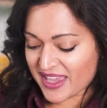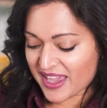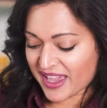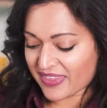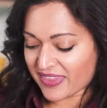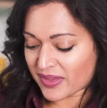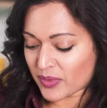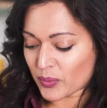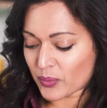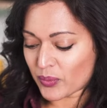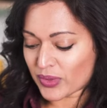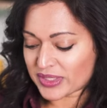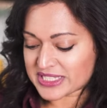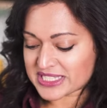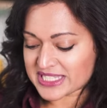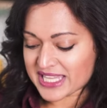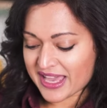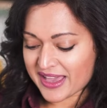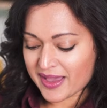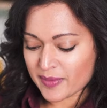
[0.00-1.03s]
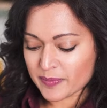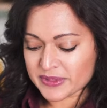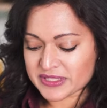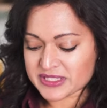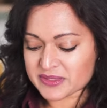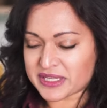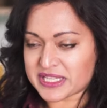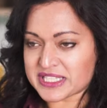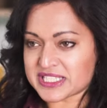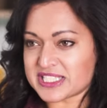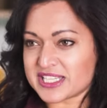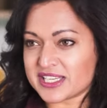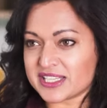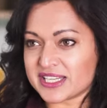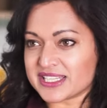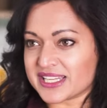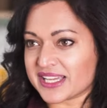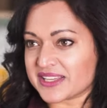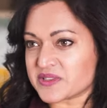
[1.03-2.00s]
And then once that happens, I'm going to
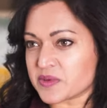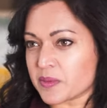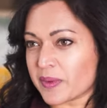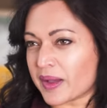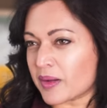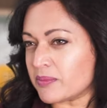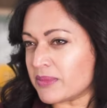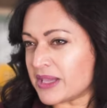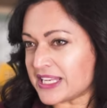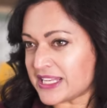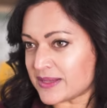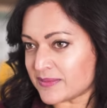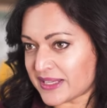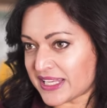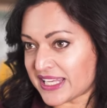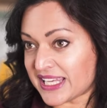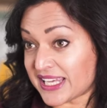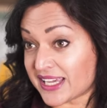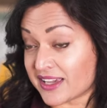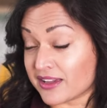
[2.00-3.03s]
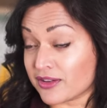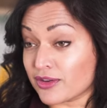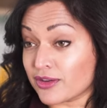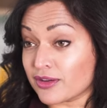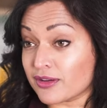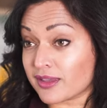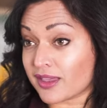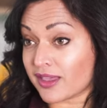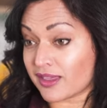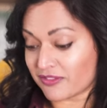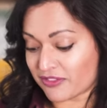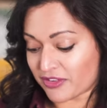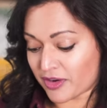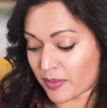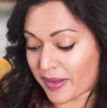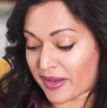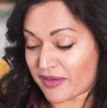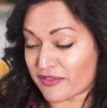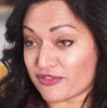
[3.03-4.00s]
turn it down to about medium heat and cook it for
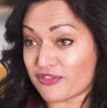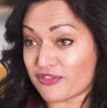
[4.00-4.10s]
about